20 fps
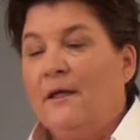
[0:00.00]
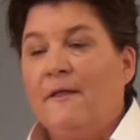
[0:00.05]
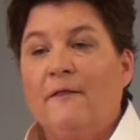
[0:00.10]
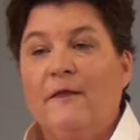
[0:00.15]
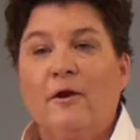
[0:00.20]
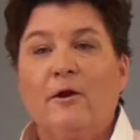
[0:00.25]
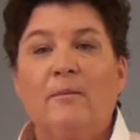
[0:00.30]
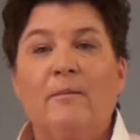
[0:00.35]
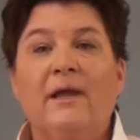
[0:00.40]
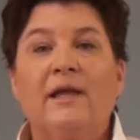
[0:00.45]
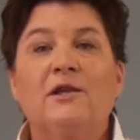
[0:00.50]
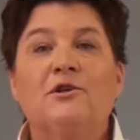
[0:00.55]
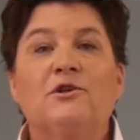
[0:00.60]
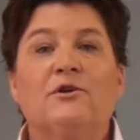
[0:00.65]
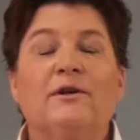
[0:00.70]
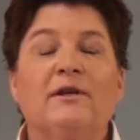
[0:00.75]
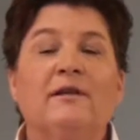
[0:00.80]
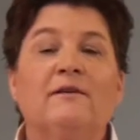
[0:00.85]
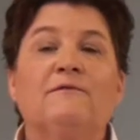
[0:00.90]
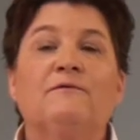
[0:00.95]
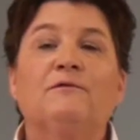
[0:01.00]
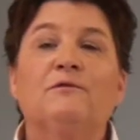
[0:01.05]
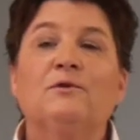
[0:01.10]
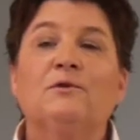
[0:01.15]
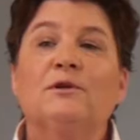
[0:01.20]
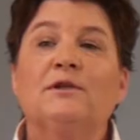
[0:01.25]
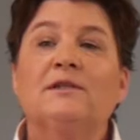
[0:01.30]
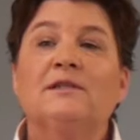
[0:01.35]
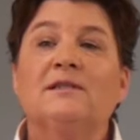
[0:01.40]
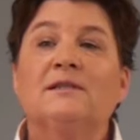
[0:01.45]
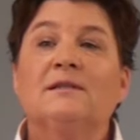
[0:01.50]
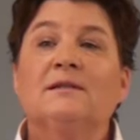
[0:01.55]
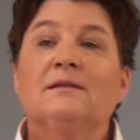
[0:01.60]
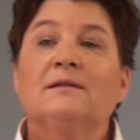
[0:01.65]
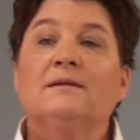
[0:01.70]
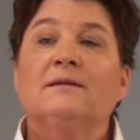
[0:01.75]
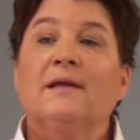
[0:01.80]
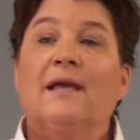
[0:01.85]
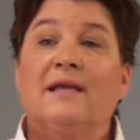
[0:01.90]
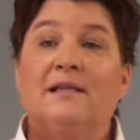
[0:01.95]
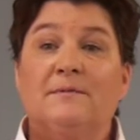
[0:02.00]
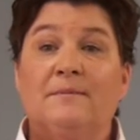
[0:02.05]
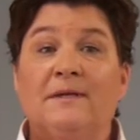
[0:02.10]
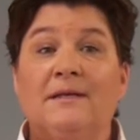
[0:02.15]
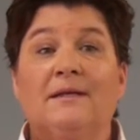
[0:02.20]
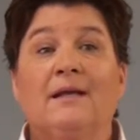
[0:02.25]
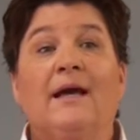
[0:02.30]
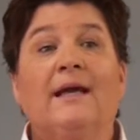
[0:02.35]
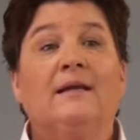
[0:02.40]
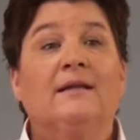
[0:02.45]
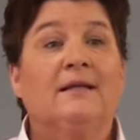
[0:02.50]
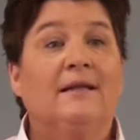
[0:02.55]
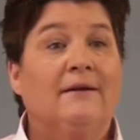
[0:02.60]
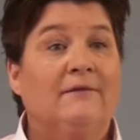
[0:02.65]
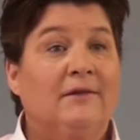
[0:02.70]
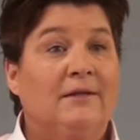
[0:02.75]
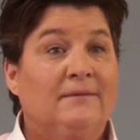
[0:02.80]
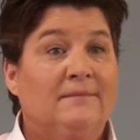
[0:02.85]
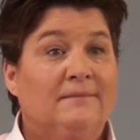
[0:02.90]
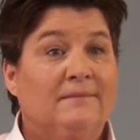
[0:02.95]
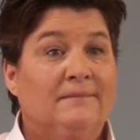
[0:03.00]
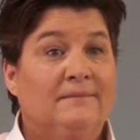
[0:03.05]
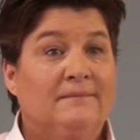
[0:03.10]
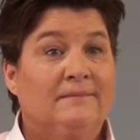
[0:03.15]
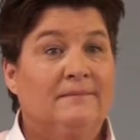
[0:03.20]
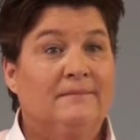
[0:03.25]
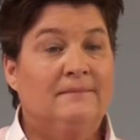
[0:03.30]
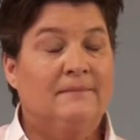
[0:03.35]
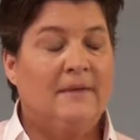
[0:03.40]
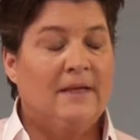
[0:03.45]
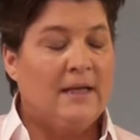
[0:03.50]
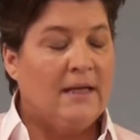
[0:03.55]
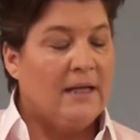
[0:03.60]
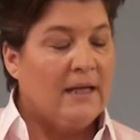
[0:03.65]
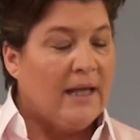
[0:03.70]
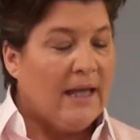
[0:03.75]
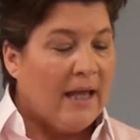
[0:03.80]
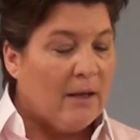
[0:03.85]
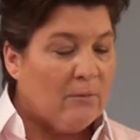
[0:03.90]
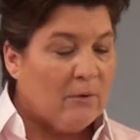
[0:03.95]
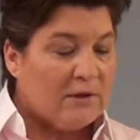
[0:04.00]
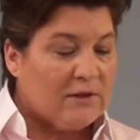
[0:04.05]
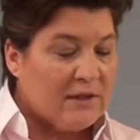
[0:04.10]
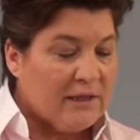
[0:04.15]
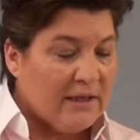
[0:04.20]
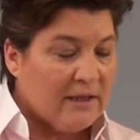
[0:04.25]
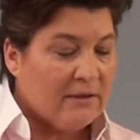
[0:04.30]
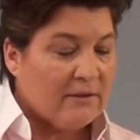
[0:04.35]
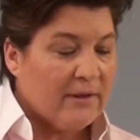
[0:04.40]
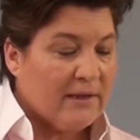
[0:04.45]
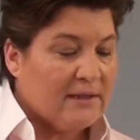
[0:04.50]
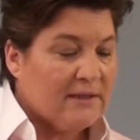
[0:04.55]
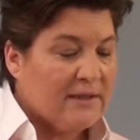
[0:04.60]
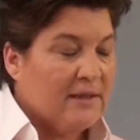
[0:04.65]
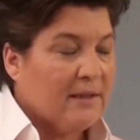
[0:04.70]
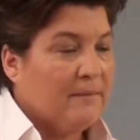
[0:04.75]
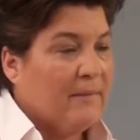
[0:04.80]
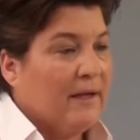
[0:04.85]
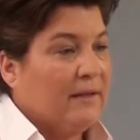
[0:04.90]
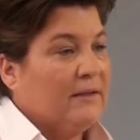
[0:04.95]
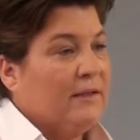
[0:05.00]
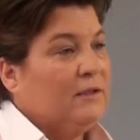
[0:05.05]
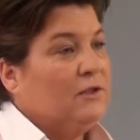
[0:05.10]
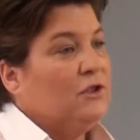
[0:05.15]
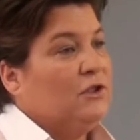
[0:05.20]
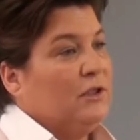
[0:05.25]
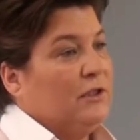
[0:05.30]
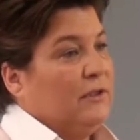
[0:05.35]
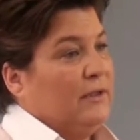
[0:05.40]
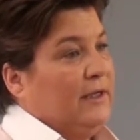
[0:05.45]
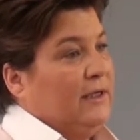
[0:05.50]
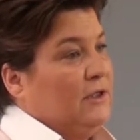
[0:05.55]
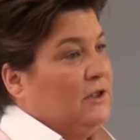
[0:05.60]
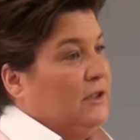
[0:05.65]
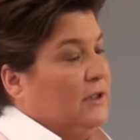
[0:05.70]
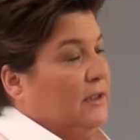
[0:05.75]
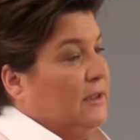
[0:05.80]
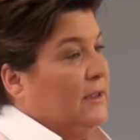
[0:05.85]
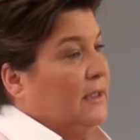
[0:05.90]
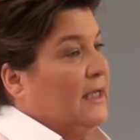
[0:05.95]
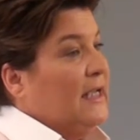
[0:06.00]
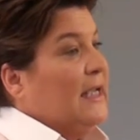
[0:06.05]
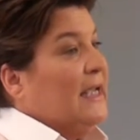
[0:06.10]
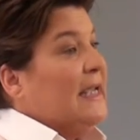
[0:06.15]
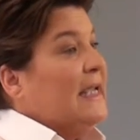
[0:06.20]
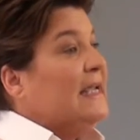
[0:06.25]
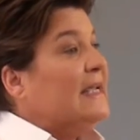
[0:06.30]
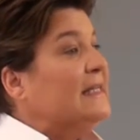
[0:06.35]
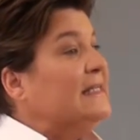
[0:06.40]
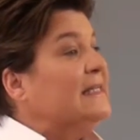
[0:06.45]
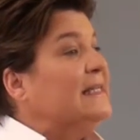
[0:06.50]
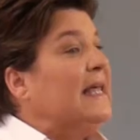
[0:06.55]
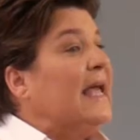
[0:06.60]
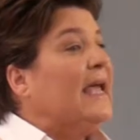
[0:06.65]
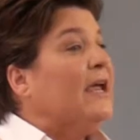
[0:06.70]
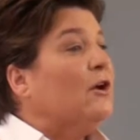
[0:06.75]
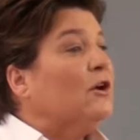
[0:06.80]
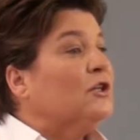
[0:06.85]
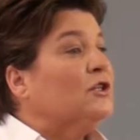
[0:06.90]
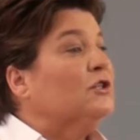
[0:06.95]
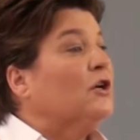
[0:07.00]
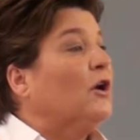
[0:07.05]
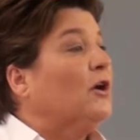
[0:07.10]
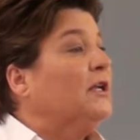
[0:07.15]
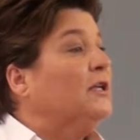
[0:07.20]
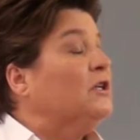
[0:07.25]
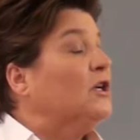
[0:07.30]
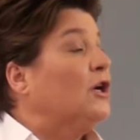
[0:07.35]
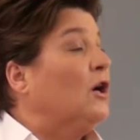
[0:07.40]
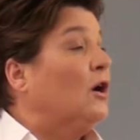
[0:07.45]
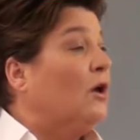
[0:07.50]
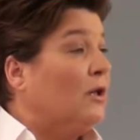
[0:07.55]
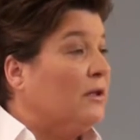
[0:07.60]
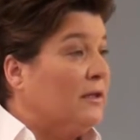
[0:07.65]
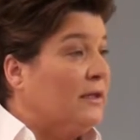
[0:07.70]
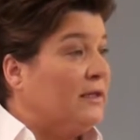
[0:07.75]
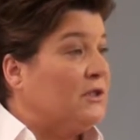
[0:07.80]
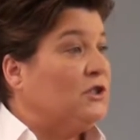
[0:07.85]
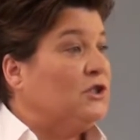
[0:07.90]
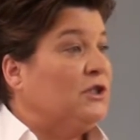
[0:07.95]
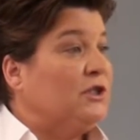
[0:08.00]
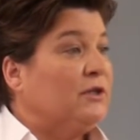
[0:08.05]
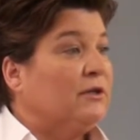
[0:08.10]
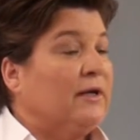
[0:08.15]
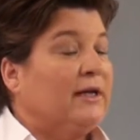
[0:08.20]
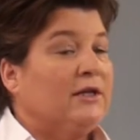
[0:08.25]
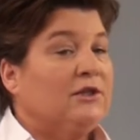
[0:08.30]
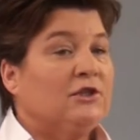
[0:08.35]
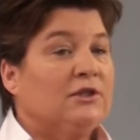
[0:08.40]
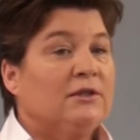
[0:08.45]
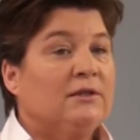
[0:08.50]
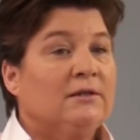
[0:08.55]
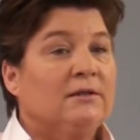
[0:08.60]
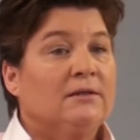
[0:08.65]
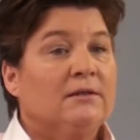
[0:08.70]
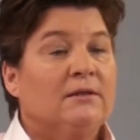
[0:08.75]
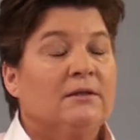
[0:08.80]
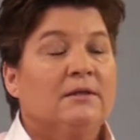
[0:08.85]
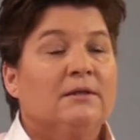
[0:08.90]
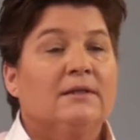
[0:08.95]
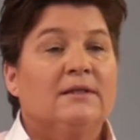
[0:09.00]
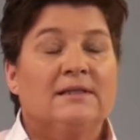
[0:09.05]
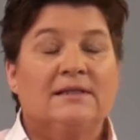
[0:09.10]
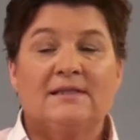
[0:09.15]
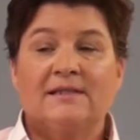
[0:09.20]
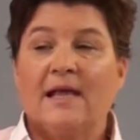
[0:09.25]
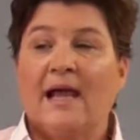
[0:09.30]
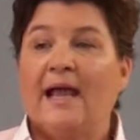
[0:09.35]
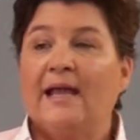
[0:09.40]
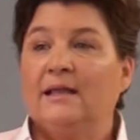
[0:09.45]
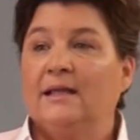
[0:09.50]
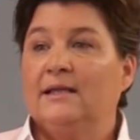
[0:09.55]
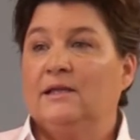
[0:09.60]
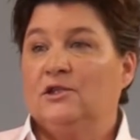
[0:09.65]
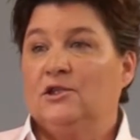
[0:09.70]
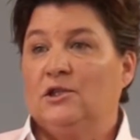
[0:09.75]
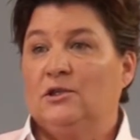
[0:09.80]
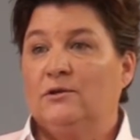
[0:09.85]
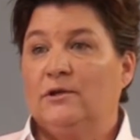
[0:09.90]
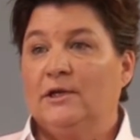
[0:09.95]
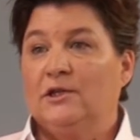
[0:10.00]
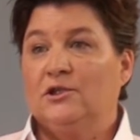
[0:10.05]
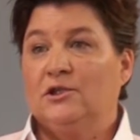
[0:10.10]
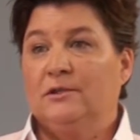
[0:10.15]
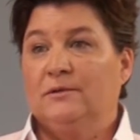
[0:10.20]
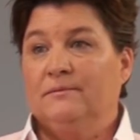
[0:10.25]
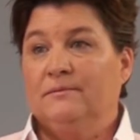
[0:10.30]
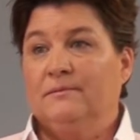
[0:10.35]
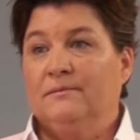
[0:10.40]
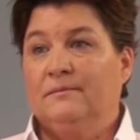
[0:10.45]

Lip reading: Their major influence has been 9/11. And what's interesting about this generation is they are starting to call this generation the silent generation.